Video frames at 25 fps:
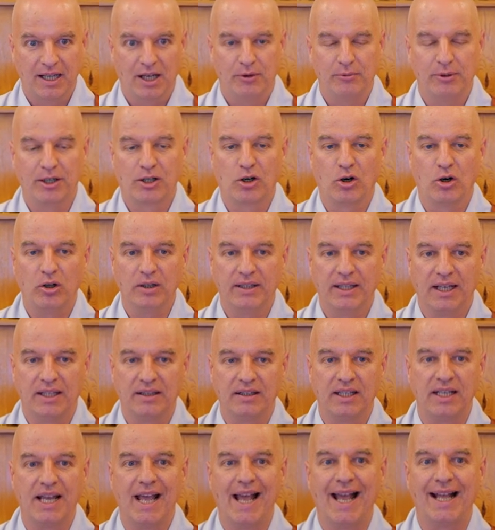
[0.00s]
We call that
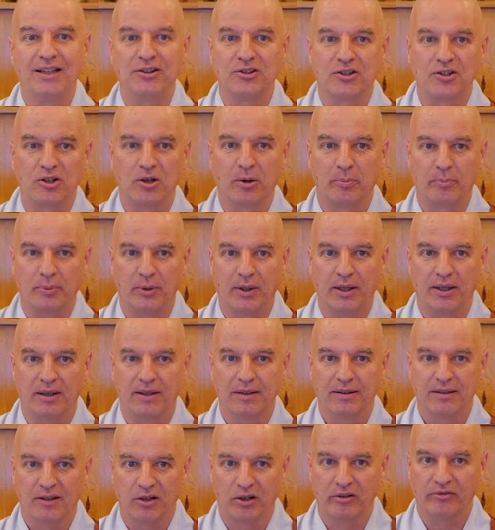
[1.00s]
the entropy
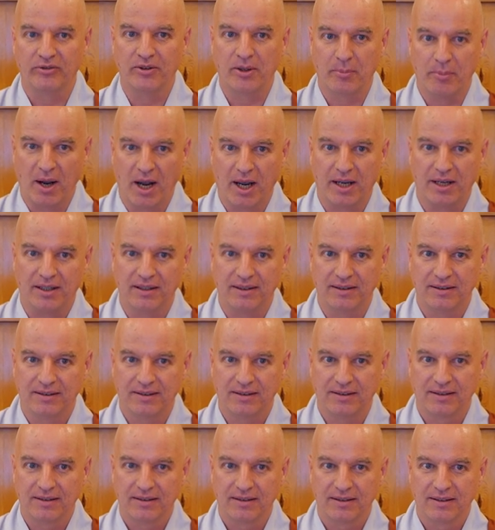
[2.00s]
of the mind,
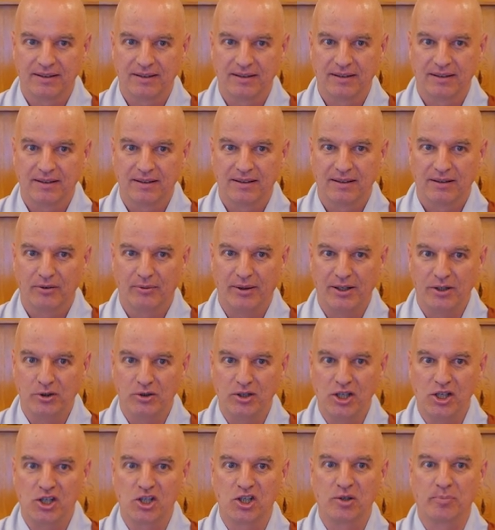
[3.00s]
when you
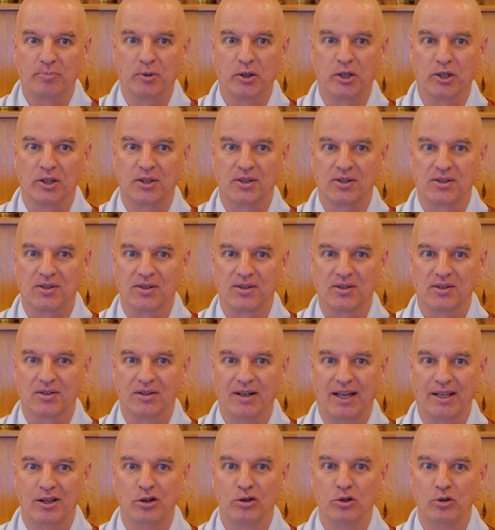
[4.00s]
disperse
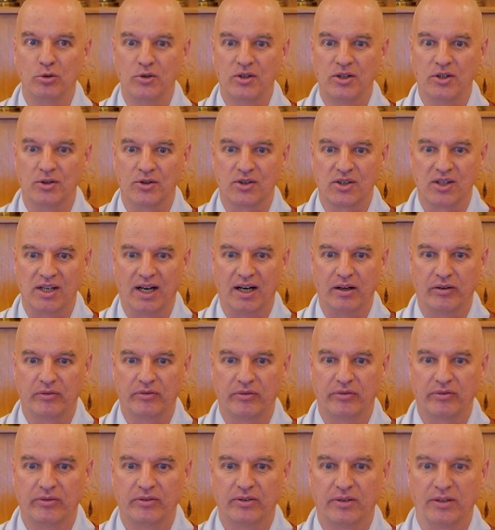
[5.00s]
and you lose
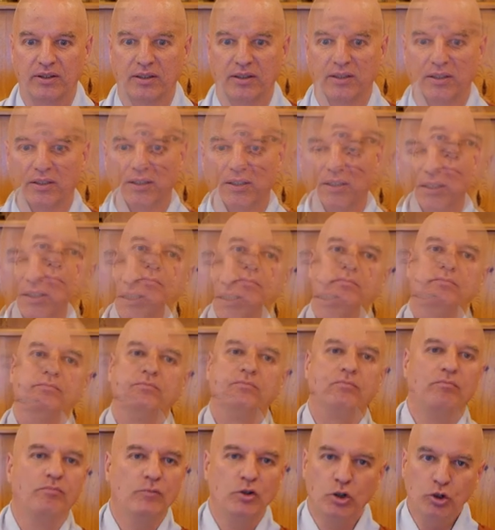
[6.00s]
yourself.
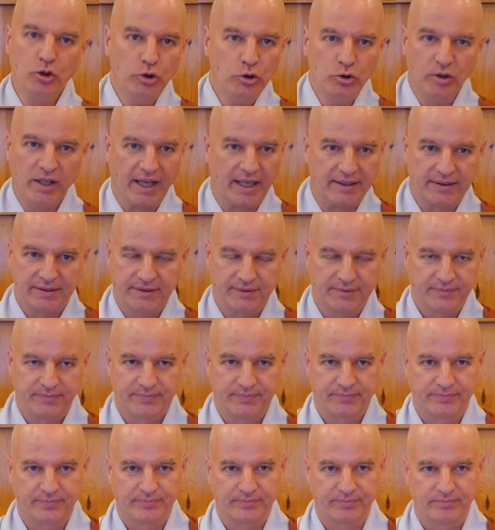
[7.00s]
Don't do that.
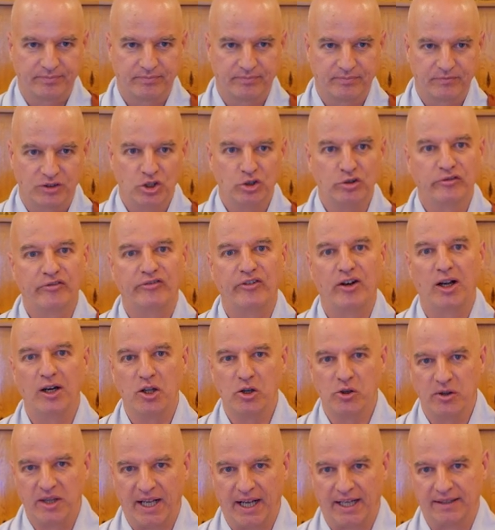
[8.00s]
Don't
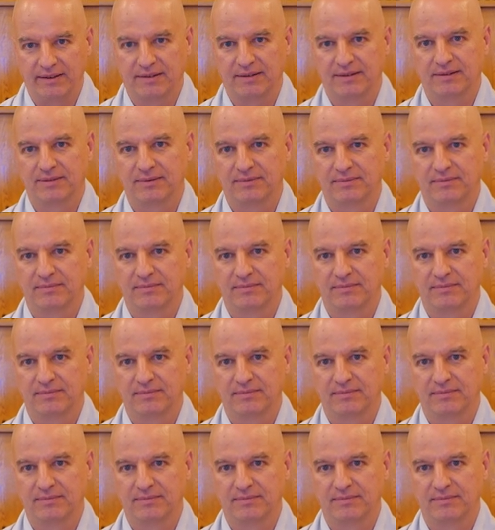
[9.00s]
follow that.